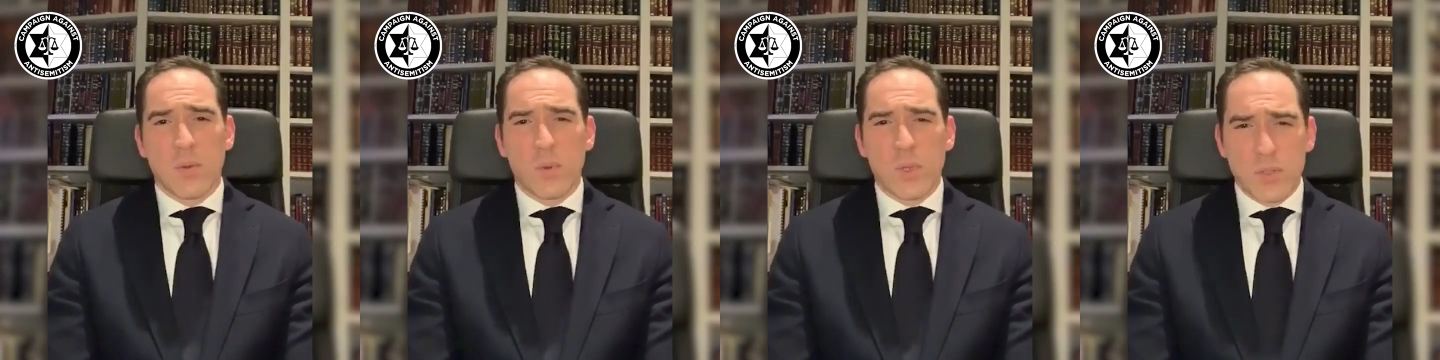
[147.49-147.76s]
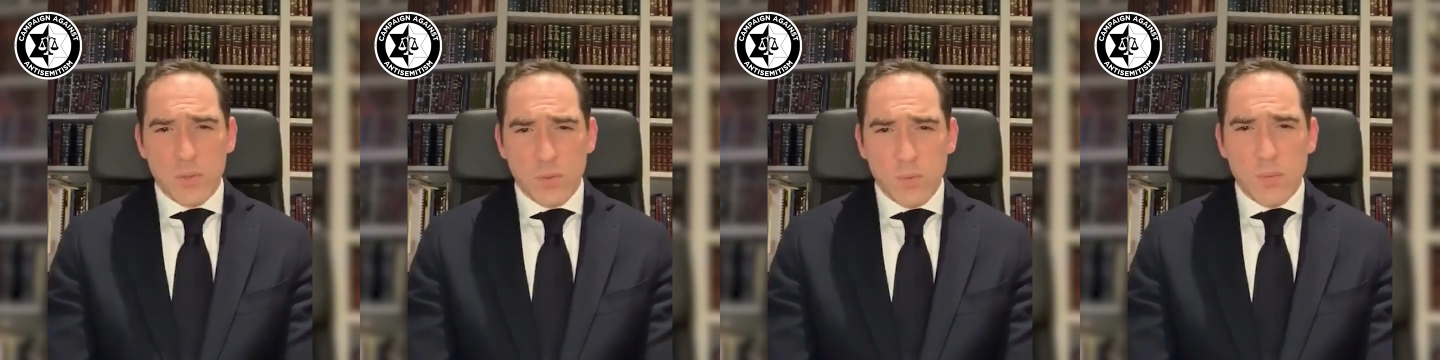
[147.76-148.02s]

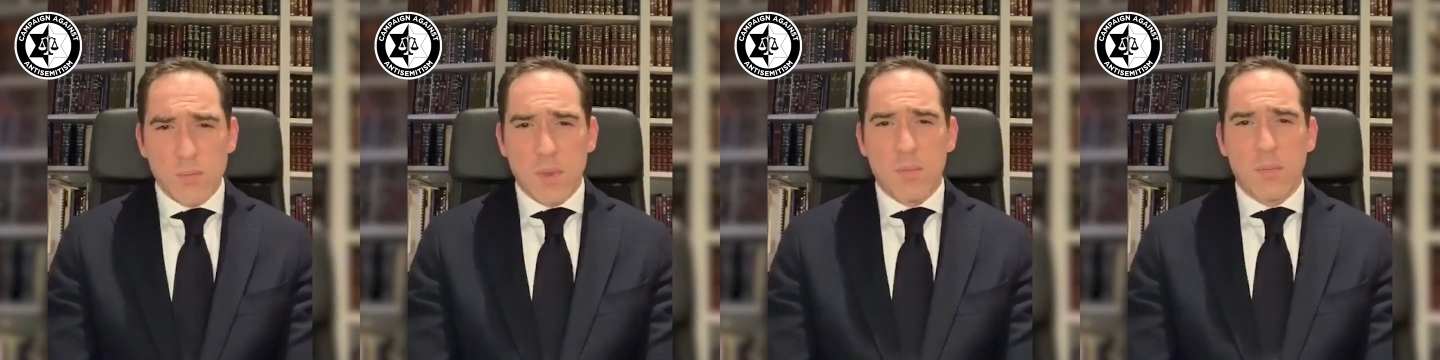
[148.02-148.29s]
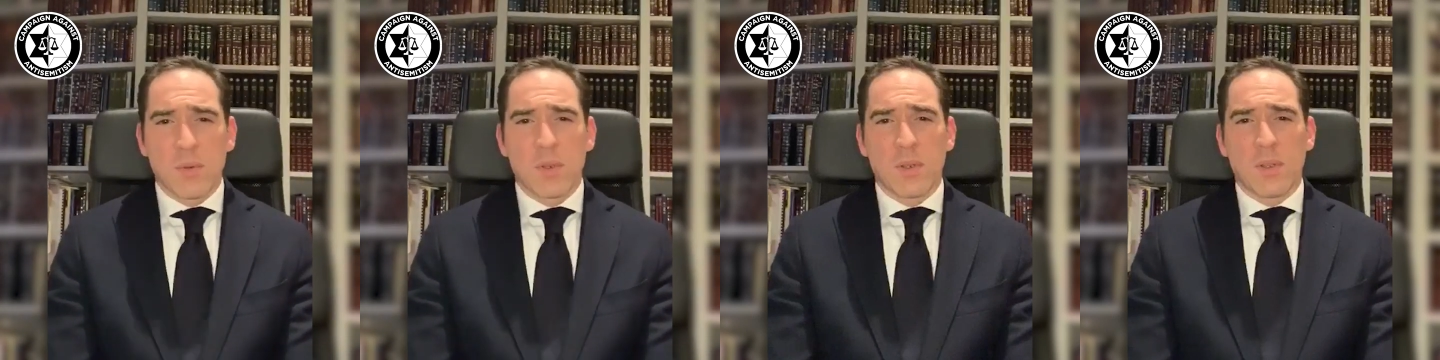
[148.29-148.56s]
we do
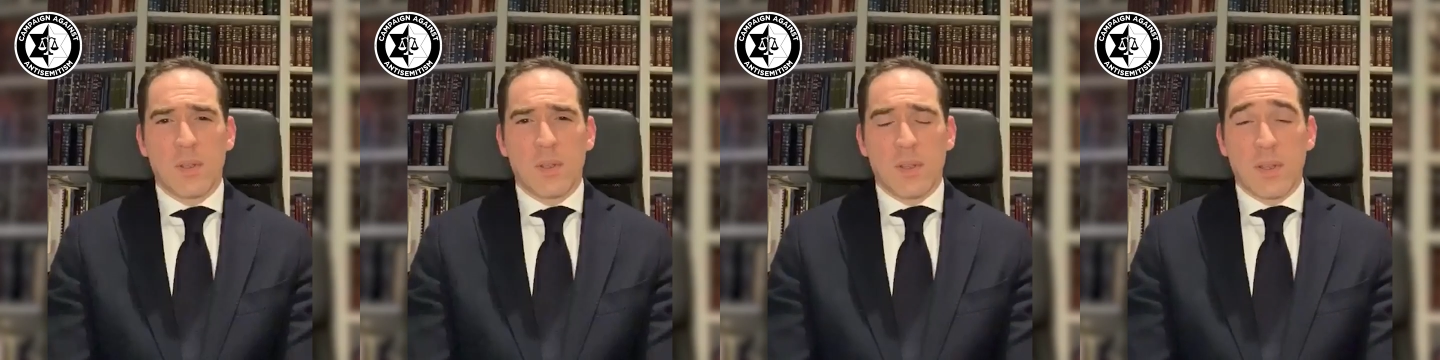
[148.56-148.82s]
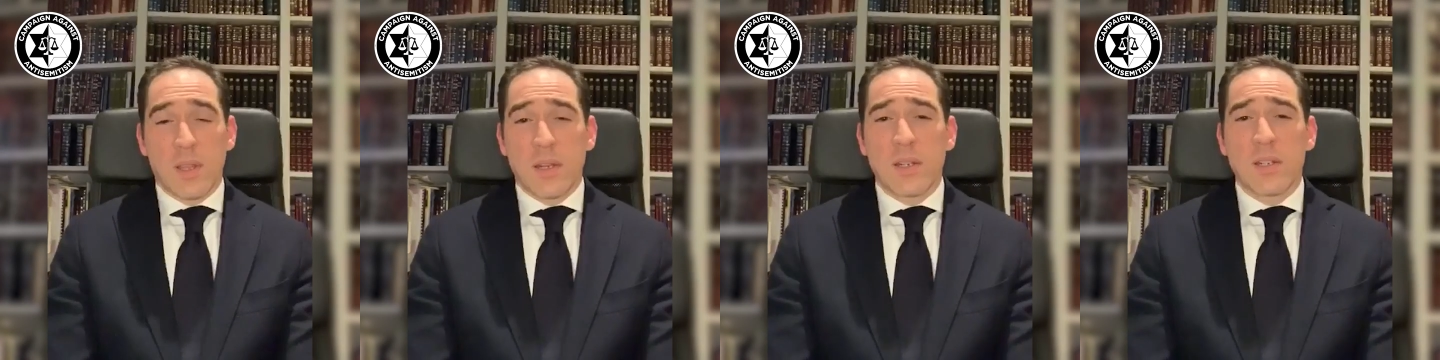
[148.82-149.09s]
remember
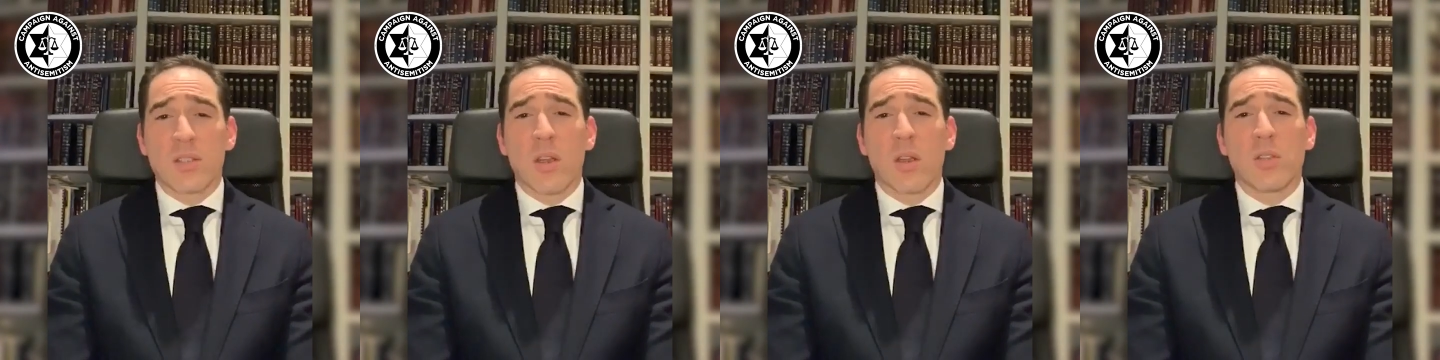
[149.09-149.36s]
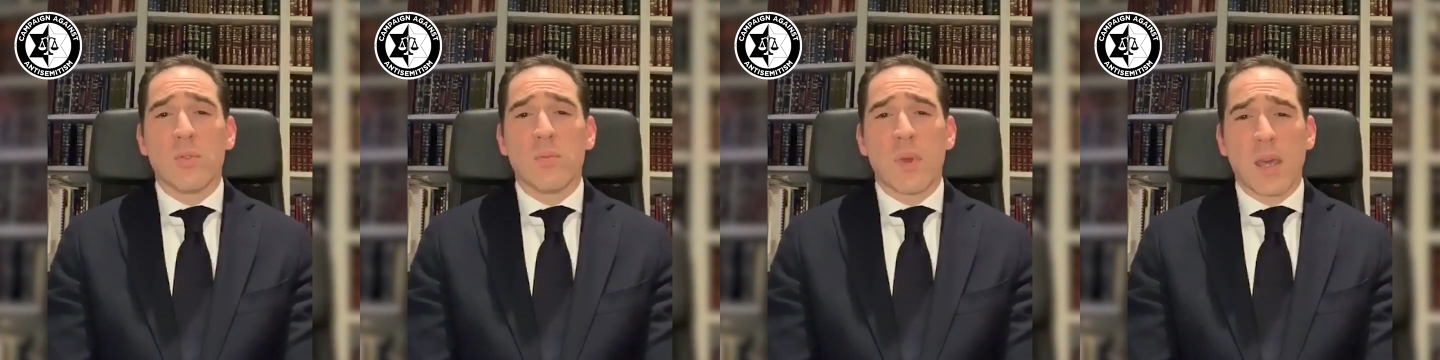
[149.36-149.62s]
that it is
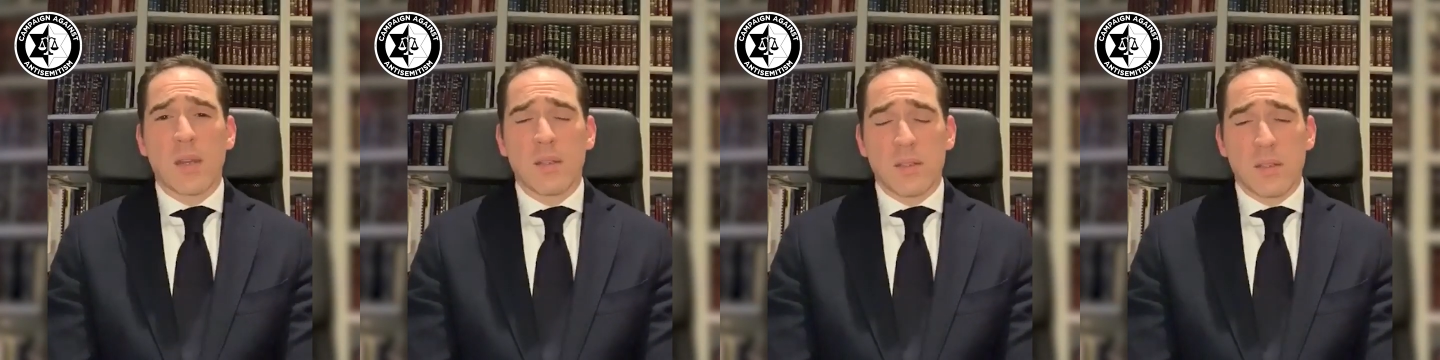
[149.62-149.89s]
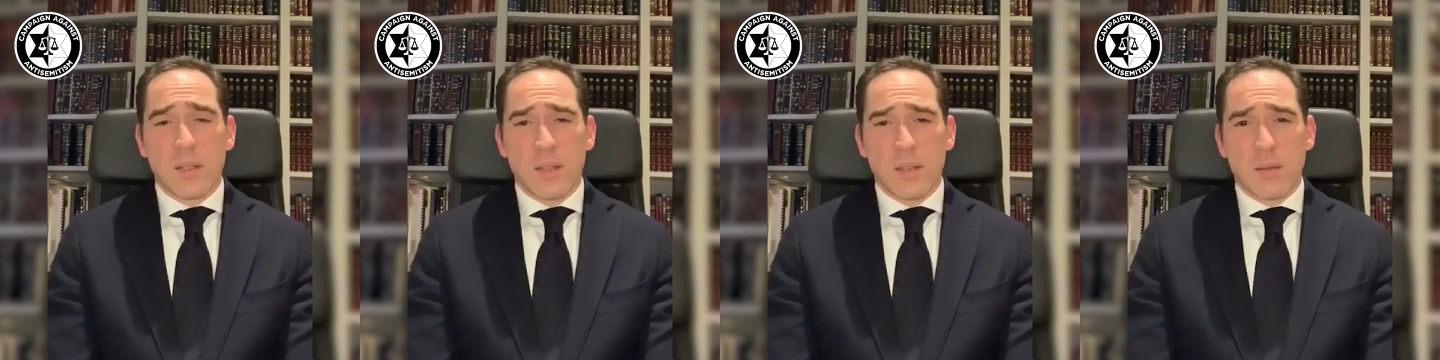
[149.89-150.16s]
our
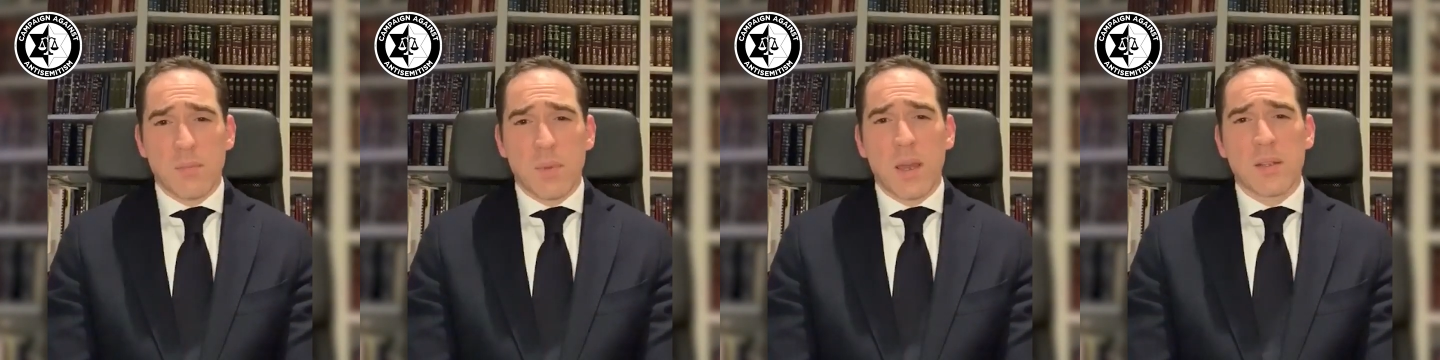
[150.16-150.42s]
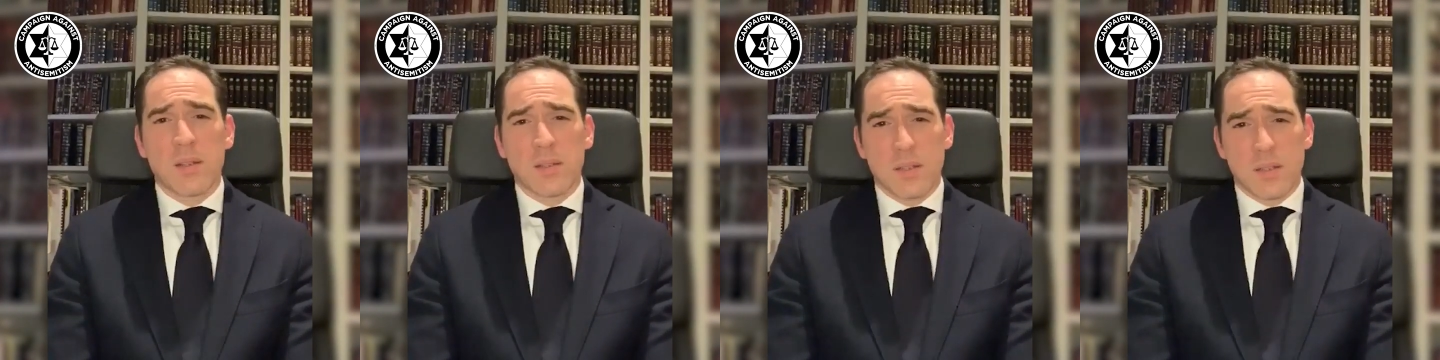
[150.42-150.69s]
humanity that
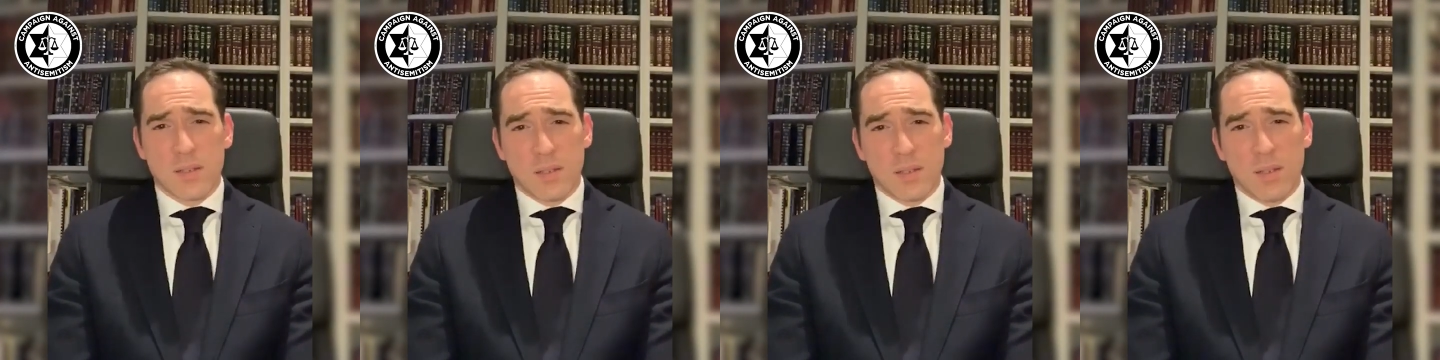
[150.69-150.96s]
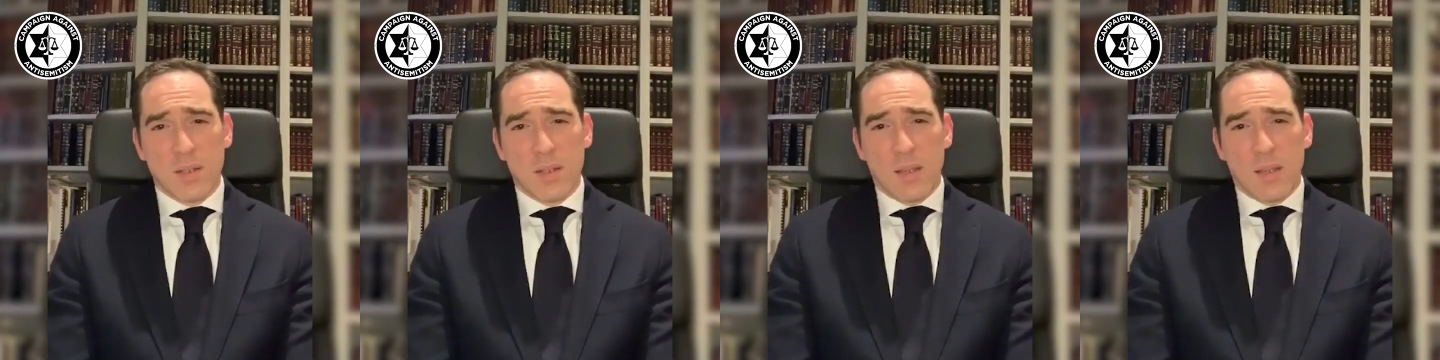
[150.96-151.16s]
binds us,